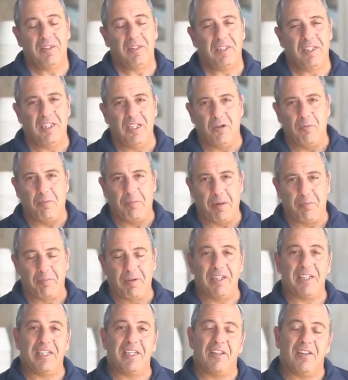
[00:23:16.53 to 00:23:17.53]
You know,
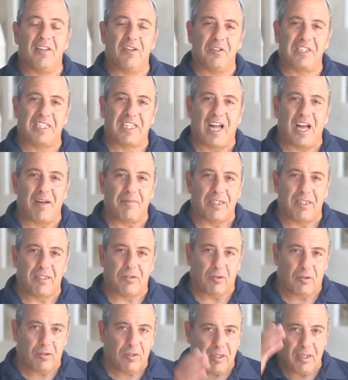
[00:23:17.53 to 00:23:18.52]
people in those times
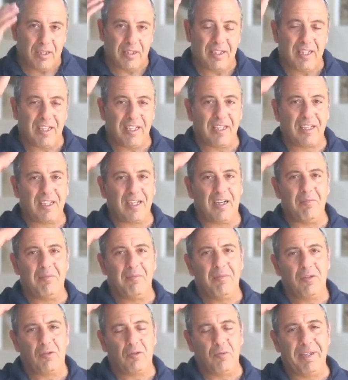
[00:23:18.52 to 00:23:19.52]
didn't
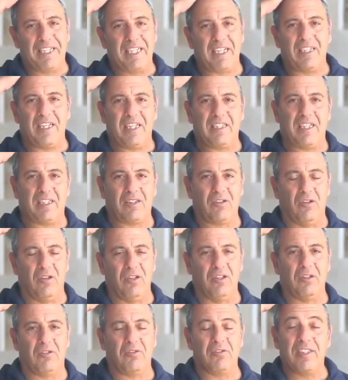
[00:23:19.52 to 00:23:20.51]
come to Bet HaKnesset
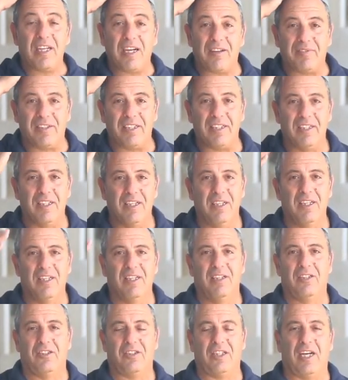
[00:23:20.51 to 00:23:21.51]
only to daven,
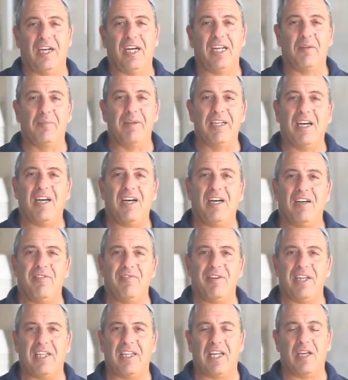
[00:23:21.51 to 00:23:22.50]
Shachrit
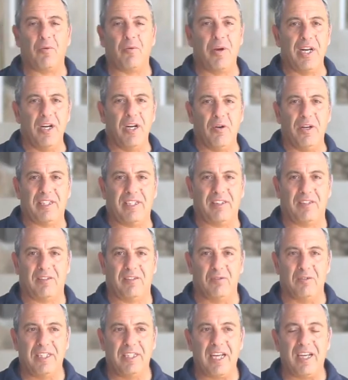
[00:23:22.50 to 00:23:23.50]
Mincha Arvit, like we know it
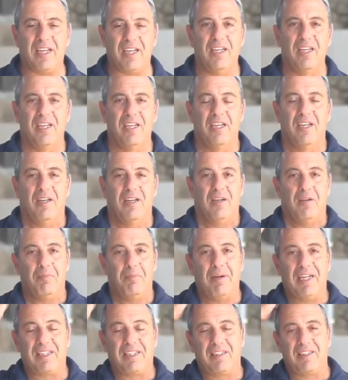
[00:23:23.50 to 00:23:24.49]
today,
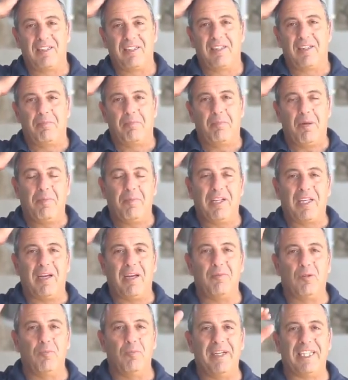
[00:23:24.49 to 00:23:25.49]
but people
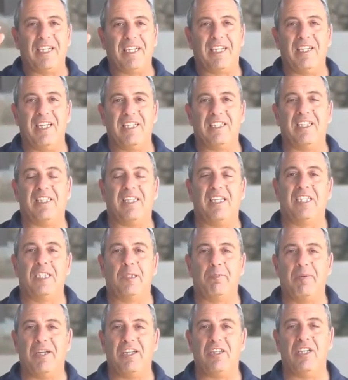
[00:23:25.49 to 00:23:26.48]
came to Bet HaKnesset
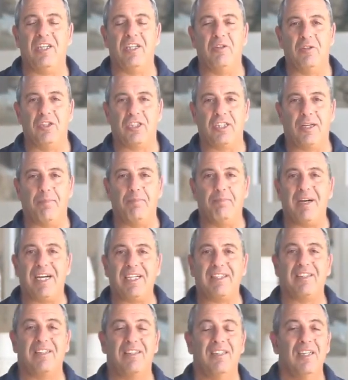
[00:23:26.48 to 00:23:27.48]
especially on
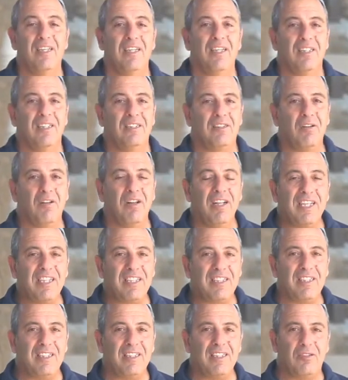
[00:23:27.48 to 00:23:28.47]
Shabbat to
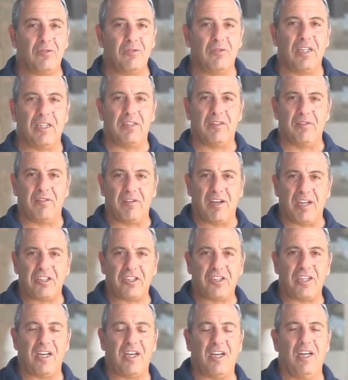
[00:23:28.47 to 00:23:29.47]
listen to the
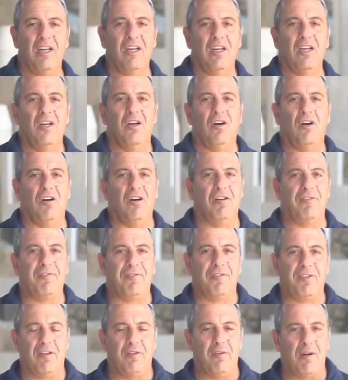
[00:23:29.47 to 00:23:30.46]
drasha
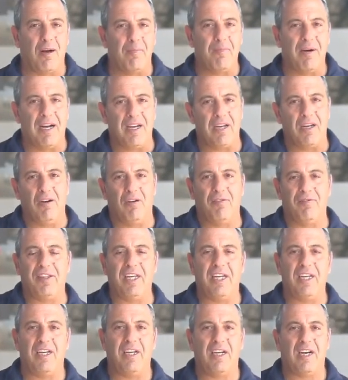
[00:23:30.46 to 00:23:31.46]
of the rabbi, of
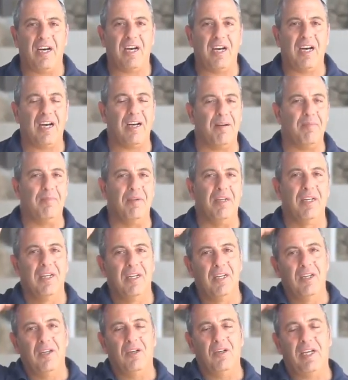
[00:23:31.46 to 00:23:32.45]
the Chacham.
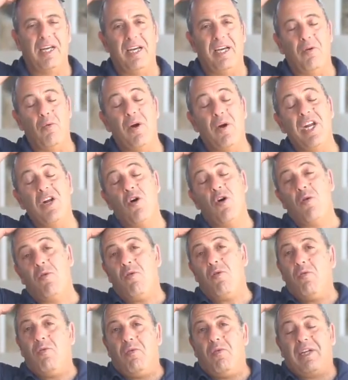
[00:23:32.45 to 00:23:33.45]
Okay, we
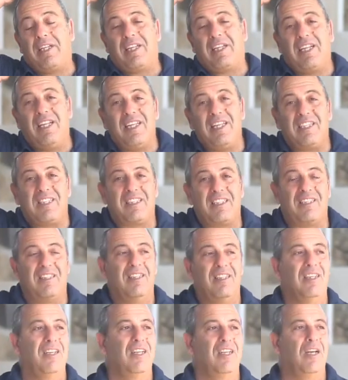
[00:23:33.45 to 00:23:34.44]
know at least
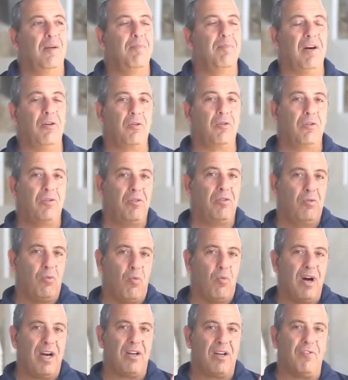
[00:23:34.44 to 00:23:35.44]
about
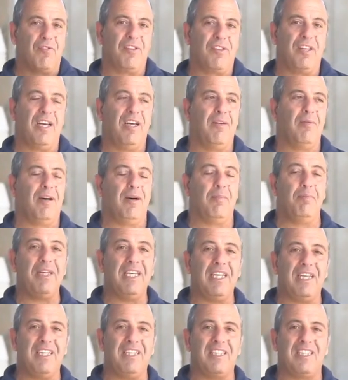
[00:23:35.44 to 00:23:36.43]
one of them,
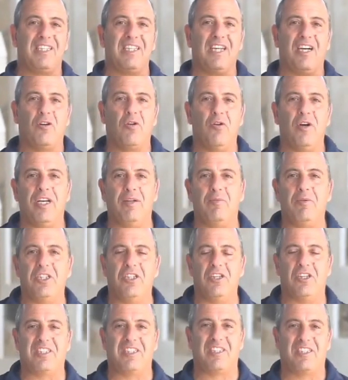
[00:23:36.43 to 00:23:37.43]
Rabbi Isia Cohen, we
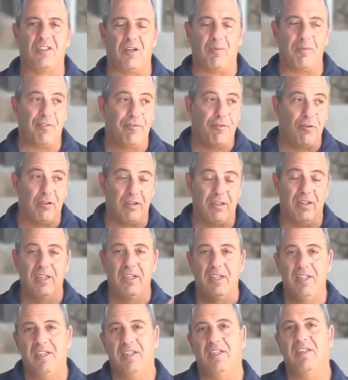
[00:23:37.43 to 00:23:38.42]
just saw before
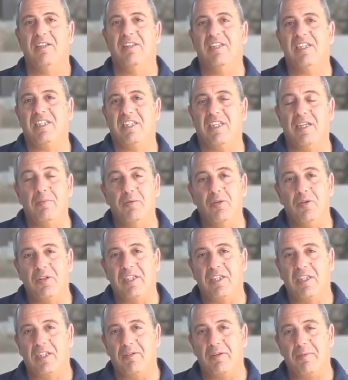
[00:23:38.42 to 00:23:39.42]
in this Hebrew
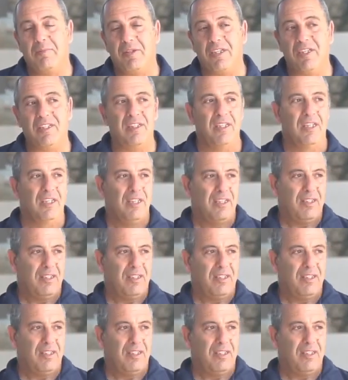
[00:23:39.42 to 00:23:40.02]
inscription